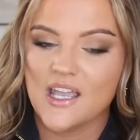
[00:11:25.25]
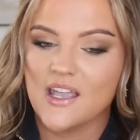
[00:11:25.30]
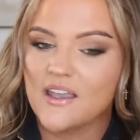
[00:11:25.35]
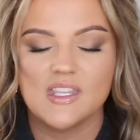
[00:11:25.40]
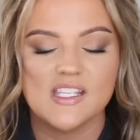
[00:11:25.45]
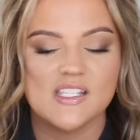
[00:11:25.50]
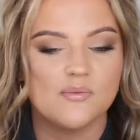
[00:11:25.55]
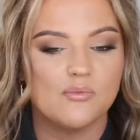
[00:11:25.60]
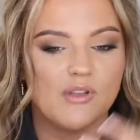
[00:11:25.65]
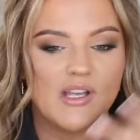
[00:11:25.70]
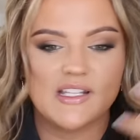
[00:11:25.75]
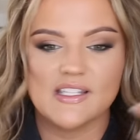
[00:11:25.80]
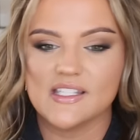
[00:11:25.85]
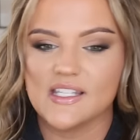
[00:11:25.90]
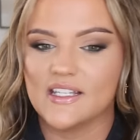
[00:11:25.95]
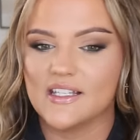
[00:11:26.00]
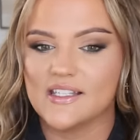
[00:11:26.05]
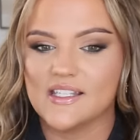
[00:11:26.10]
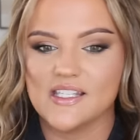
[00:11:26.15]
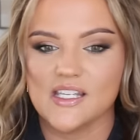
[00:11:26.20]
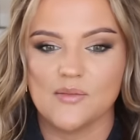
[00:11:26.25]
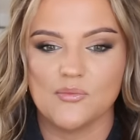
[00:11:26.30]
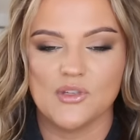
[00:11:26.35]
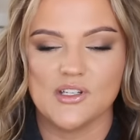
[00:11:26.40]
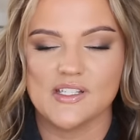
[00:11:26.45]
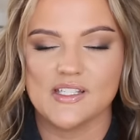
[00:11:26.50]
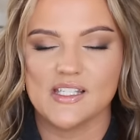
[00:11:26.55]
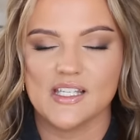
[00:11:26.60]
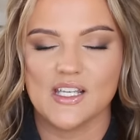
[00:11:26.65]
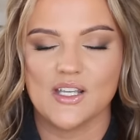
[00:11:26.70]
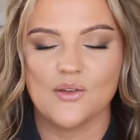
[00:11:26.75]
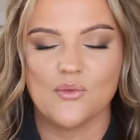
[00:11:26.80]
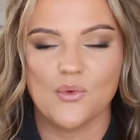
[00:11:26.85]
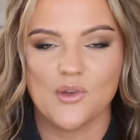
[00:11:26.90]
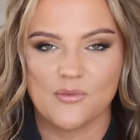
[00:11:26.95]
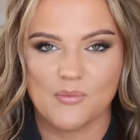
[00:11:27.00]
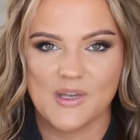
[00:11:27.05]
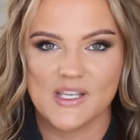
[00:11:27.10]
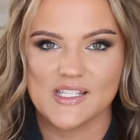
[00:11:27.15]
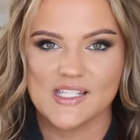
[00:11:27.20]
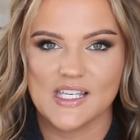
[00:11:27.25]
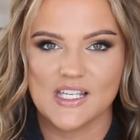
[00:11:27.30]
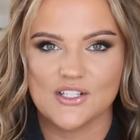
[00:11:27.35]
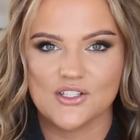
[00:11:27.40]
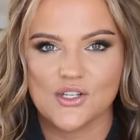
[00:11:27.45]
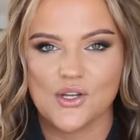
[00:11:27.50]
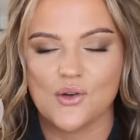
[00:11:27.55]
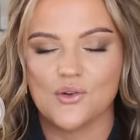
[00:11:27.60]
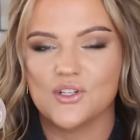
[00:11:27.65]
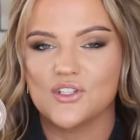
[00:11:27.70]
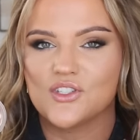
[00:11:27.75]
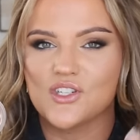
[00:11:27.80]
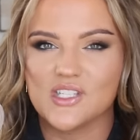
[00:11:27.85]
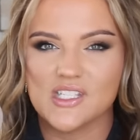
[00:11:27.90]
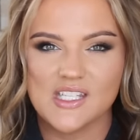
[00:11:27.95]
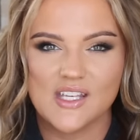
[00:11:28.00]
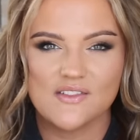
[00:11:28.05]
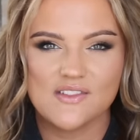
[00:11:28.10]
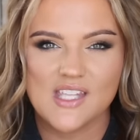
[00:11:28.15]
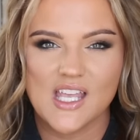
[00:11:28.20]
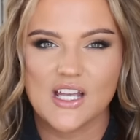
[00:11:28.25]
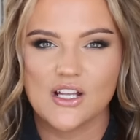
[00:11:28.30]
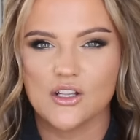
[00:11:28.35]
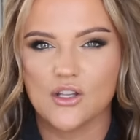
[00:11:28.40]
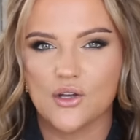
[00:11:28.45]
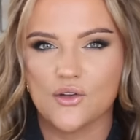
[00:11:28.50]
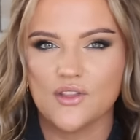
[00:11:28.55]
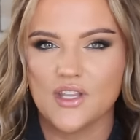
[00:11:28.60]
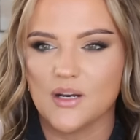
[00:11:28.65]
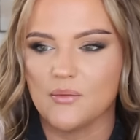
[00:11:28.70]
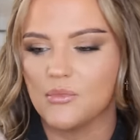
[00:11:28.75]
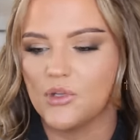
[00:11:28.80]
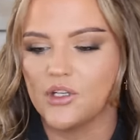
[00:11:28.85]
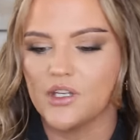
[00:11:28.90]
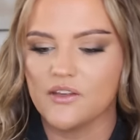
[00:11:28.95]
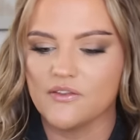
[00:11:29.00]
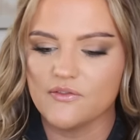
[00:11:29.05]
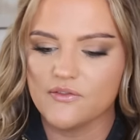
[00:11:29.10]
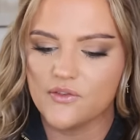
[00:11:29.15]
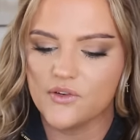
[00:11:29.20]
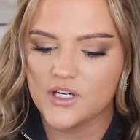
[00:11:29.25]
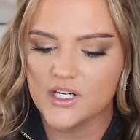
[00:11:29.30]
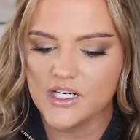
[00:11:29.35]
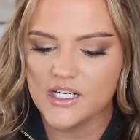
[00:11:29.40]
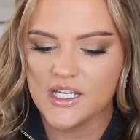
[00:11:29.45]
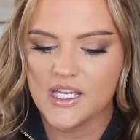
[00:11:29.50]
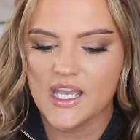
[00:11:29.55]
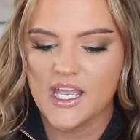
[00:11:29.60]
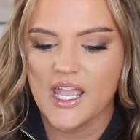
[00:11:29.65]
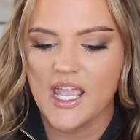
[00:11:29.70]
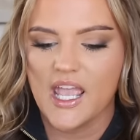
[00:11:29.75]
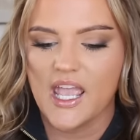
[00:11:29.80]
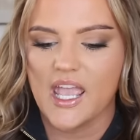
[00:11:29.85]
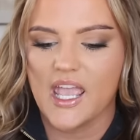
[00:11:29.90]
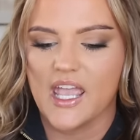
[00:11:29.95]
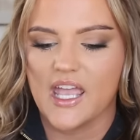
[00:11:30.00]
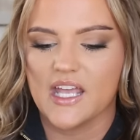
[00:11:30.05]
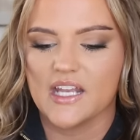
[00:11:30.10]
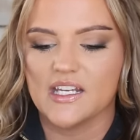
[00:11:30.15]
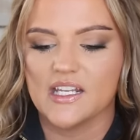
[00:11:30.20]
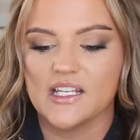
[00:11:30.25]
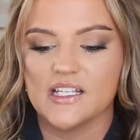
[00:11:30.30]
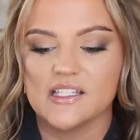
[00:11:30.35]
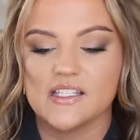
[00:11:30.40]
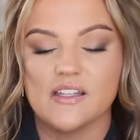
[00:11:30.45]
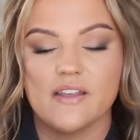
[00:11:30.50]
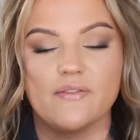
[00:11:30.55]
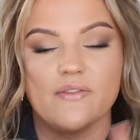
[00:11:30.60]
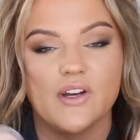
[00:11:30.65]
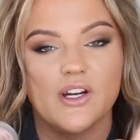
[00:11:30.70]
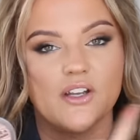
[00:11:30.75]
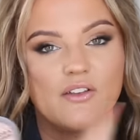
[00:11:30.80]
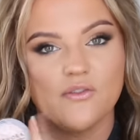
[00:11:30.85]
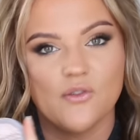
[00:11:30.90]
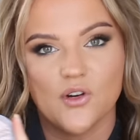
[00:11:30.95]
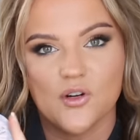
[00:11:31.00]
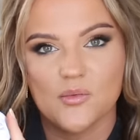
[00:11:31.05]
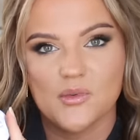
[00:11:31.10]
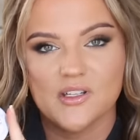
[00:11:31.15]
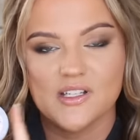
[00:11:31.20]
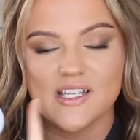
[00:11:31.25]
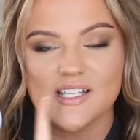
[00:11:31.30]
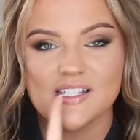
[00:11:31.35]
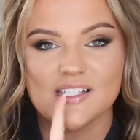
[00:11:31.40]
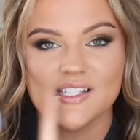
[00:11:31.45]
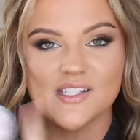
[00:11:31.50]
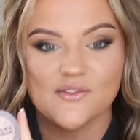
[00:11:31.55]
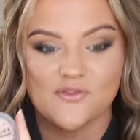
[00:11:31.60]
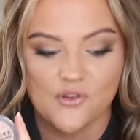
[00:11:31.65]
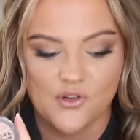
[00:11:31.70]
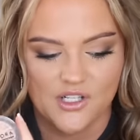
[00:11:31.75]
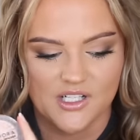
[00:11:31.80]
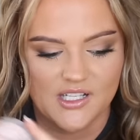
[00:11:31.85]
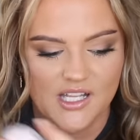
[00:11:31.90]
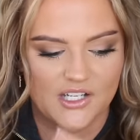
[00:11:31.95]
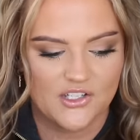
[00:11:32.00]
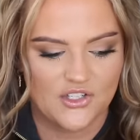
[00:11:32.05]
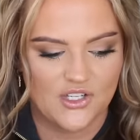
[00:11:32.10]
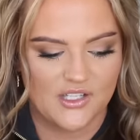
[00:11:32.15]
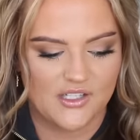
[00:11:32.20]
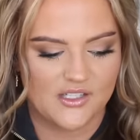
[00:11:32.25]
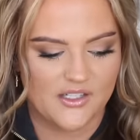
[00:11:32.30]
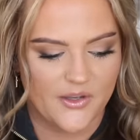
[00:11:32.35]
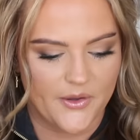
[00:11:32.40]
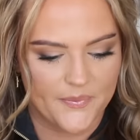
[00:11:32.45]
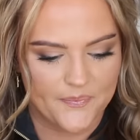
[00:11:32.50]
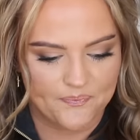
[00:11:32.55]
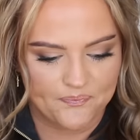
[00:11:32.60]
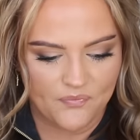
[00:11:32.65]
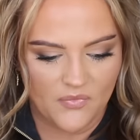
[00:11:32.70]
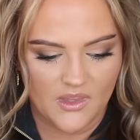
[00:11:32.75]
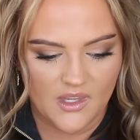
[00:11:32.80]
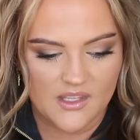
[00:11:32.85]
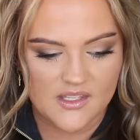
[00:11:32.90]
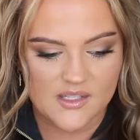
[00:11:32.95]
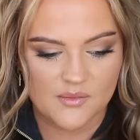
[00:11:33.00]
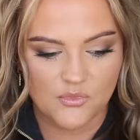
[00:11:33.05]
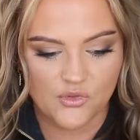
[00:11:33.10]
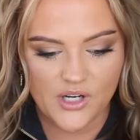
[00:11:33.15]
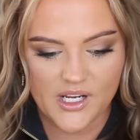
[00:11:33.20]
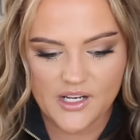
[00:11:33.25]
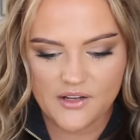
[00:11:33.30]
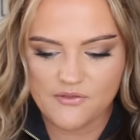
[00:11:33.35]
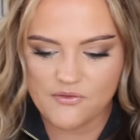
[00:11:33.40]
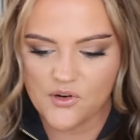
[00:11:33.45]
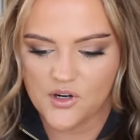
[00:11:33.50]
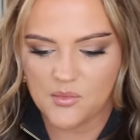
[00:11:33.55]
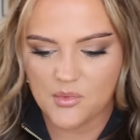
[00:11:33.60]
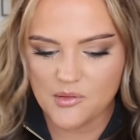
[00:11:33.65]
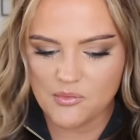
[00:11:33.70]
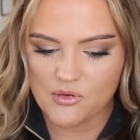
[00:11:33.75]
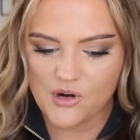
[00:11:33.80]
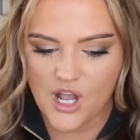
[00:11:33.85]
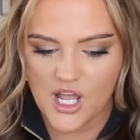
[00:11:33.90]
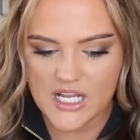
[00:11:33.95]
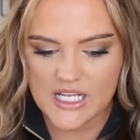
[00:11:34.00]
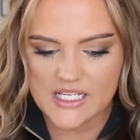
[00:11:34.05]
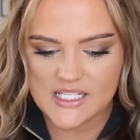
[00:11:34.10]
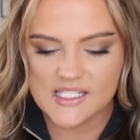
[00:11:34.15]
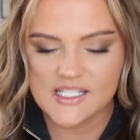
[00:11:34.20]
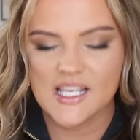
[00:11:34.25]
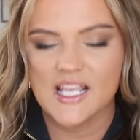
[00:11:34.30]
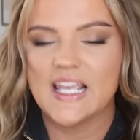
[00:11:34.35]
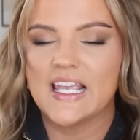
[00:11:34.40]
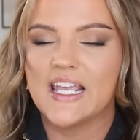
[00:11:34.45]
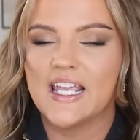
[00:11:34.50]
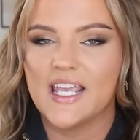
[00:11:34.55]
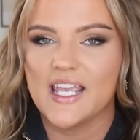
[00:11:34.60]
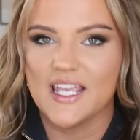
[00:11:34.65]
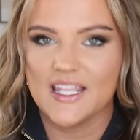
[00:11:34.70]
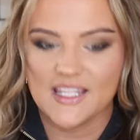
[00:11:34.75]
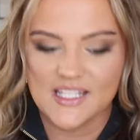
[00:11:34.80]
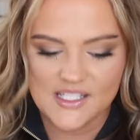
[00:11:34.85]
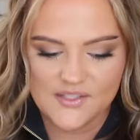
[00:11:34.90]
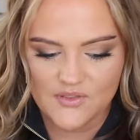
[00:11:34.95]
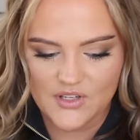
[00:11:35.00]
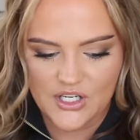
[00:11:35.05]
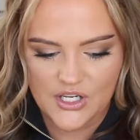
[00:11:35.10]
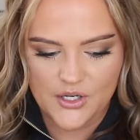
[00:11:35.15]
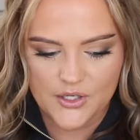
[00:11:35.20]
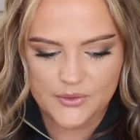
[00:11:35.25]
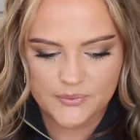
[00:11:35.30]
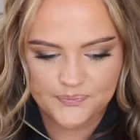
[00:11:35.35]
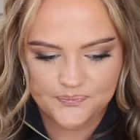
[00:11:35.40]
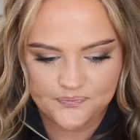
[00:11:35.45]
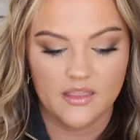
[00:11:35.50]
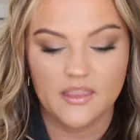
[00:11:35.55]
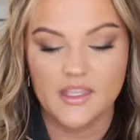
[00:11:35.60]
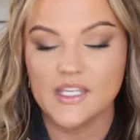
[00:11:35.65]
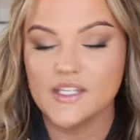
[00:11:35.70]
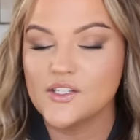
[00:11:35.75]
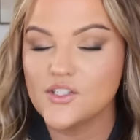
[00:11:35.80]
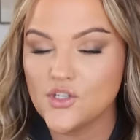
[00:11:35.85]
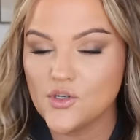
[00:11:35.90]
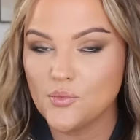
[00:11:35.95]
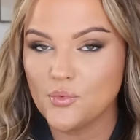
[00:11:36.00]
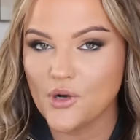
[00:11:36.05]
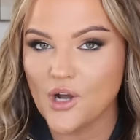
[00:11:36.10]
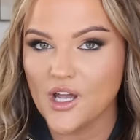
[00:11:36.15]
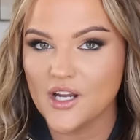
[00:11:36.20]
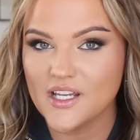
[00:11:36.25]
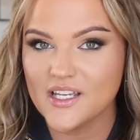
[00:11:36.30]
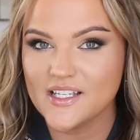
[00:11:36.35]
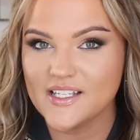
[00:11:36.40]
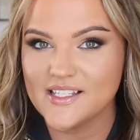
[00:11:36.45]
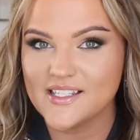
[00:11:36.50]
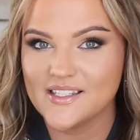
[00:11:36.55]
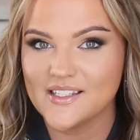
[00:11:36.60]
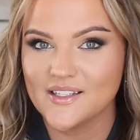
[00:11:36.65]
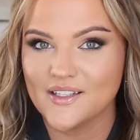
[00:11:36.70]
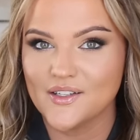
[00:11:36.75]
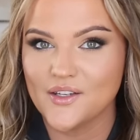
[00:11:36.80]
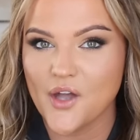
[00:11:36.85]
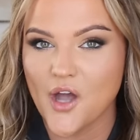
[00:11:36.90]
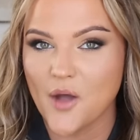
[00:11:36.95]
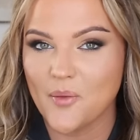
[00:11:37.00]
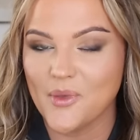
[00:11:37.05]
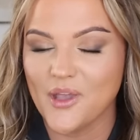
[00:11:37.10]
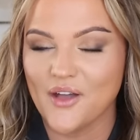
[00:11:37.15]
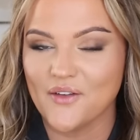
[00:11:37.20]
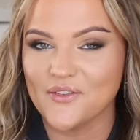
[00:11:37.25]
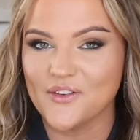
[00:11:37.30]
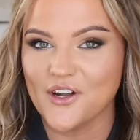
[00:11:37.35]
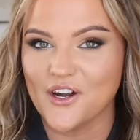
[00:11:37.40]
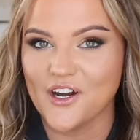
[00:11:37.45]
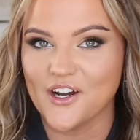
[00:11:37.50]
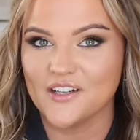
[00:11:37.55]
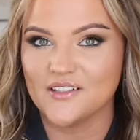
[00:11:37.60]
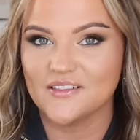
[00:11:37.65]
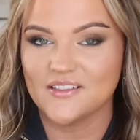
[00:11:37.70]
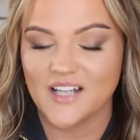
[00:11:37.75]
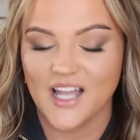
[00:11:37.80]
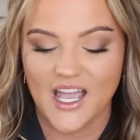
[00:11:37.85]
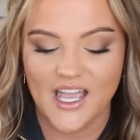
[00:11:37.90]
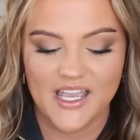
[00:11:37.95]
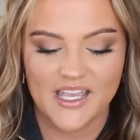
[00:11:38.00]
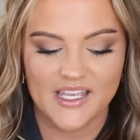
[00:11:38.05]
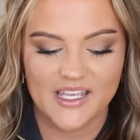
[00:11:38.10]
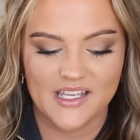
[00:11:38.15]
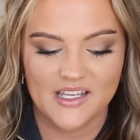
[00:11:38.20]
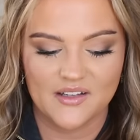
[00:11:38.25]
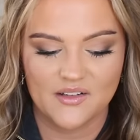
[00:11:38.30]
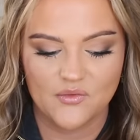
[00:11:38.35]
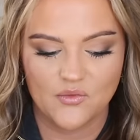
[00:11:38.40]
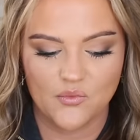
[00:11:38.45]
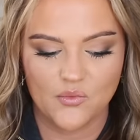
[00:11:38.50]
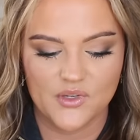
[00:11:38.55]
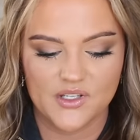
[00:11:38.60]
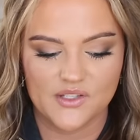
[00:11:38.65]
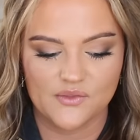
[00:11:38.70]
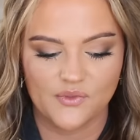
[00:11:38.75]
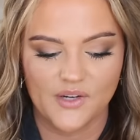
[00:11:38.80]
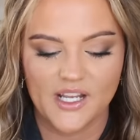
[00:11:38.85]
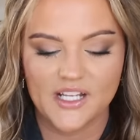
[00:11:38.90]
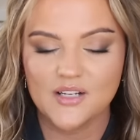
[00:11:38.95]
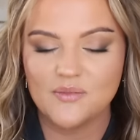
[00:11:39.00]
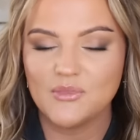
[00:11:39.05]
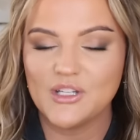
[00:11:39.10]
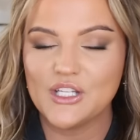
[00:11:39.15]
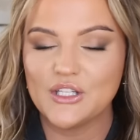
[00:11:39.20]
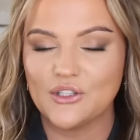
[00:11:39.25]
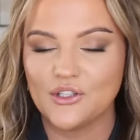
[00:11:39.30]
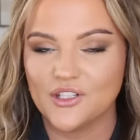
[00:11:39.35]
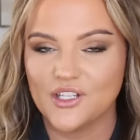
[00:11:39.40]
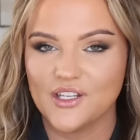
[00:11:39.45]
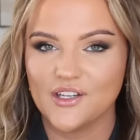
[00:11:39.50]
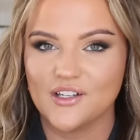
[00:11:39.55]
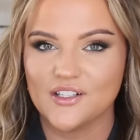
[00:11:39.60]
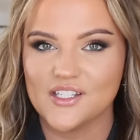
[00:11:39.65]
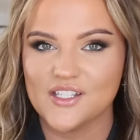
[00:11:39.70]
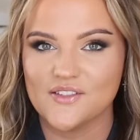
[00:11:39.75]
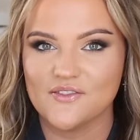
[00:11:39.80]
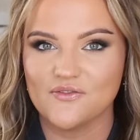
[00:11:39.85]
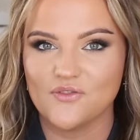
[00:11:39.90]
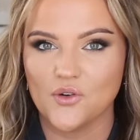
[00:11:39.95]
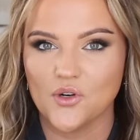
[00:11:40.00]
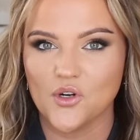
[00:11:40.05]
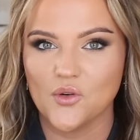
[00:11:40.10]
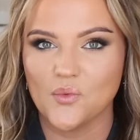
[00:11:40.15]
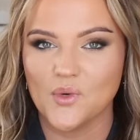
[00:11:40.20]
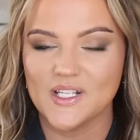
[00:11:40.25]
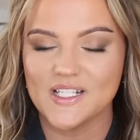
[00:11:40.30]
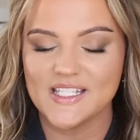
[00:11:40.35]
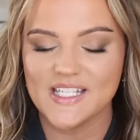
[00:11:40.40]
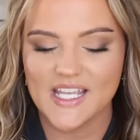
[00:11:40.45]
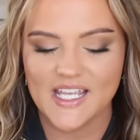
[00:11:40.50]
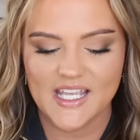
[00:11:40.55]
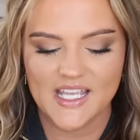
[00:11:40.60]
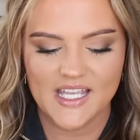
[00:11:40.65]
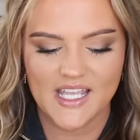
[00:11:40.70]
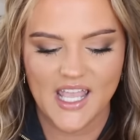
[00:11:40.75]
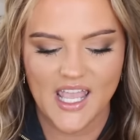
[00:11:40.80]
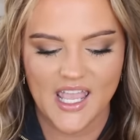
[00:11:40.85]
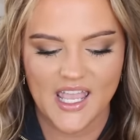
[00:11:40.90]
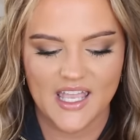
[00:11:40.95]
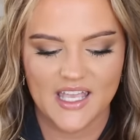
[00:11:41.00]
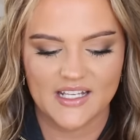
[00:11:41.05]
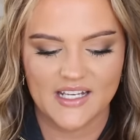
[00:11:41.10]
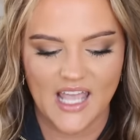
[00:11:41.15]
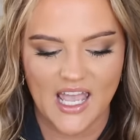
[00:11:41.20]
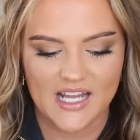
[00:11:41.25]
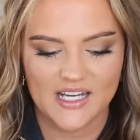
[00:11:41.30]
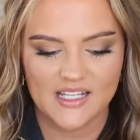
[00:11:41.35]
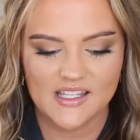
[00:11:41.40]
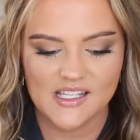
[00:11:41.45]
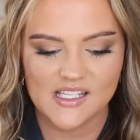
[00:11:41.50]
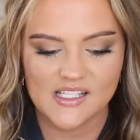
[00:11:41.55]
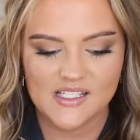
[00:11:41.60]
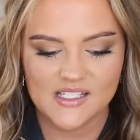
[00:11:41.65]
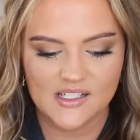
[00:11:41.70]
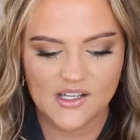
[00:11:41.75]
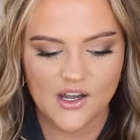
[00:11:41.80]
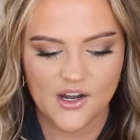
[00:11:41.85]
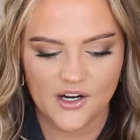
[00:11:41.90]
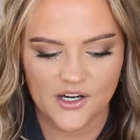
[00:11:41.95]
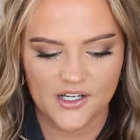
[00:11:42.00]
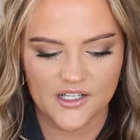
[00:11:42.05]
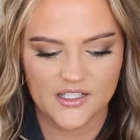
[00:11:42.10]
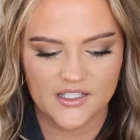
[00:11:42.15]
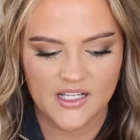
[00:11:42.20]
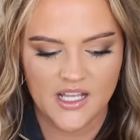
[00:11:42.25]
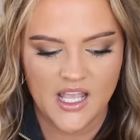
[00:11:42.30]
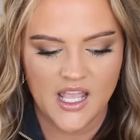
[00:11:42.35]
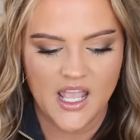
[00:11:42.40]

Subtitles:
This blends in seamlessly with my skin tone. It just gives that glow that I'm looking for, and it's very affordable because it's Sephora collection. So some great affordable products in this video. These two products caught me off guard. I was randomly looking on Sephora one day and added these to cart,